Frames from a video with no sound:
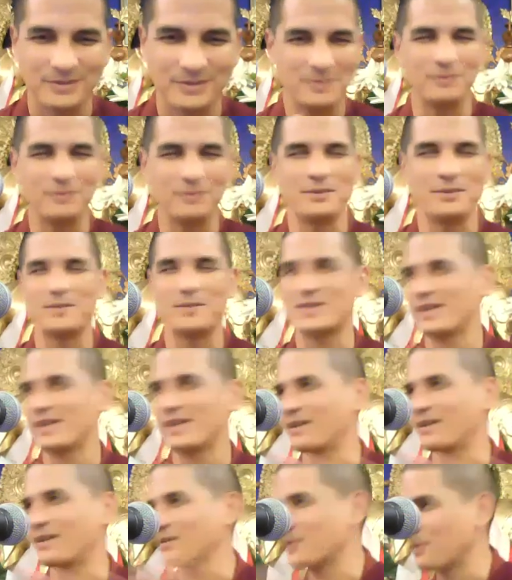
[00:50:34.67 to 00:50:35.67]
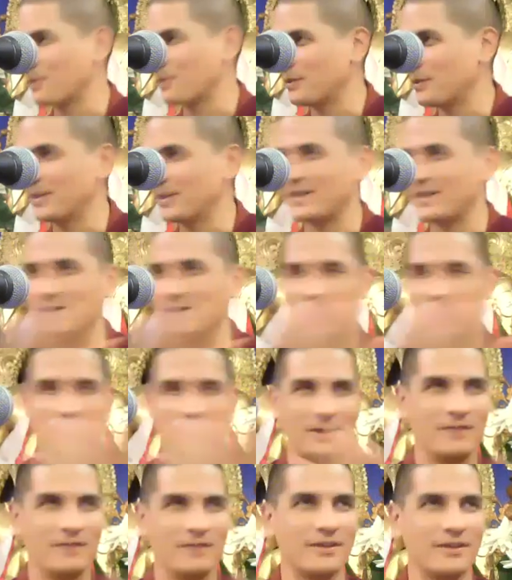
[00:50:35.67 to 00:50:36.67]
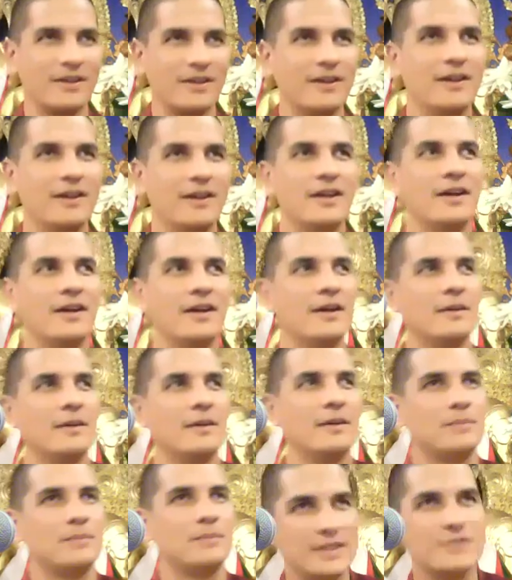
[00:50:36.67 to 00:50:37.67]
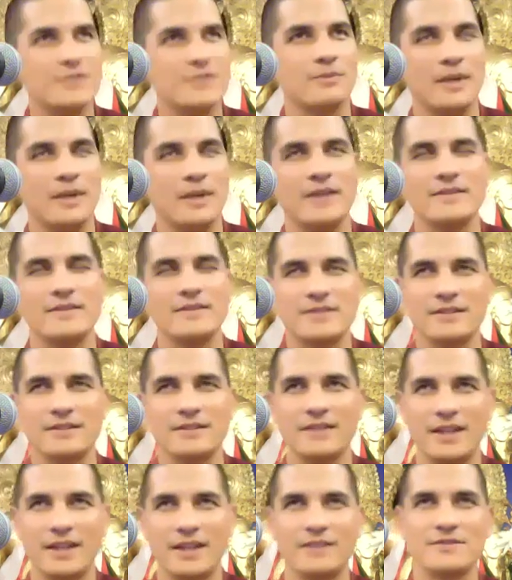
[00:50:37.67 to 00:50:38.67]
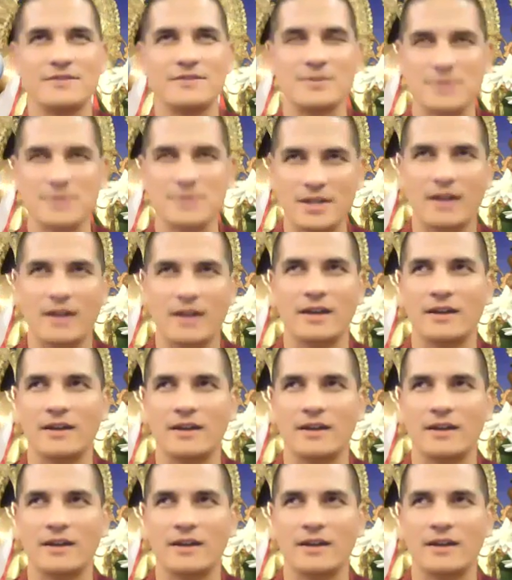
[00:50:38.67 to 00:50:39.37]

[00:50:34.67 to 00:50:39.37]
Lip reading: Rinpoche or Your Holiness or whoever, please remain until the end of samsara.